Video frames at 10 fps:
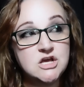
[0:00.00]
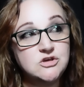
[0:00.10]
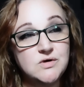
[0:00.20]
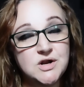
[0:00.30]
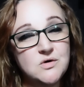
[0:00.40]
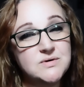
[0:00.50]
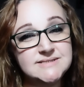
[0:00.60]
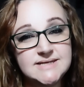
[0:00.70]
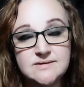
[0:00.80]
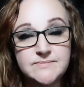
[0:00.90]
You can
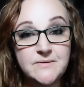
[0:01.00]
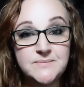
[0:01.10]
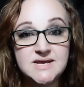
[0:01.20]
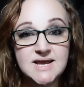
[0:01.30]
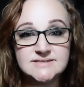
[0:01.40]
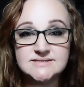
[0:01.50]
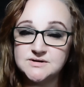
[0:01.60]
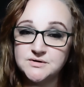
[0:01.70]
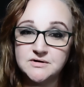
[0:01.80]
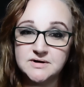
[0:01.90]
always email me at
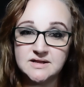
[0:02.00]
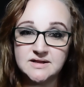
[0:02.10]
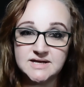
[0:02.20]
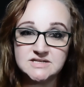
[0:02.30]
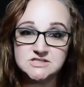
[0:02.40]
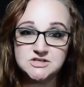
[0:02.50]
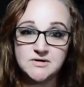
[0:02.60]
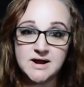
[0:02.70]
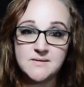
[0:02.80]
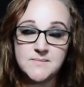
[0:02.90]

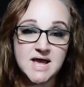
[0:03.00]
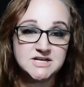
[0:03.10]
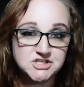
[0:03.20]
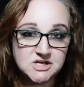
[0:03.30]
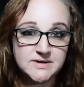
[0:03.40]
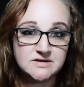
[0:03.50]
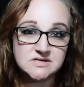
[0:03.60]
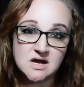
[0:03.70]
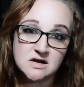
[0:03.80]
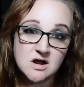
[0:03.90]

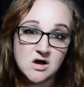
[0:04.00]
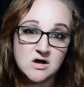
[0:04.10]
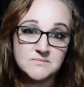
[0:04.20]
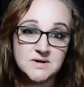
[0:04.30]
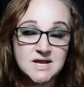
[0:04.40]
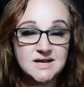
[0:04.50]
serialkillinginstagram@gmail.com.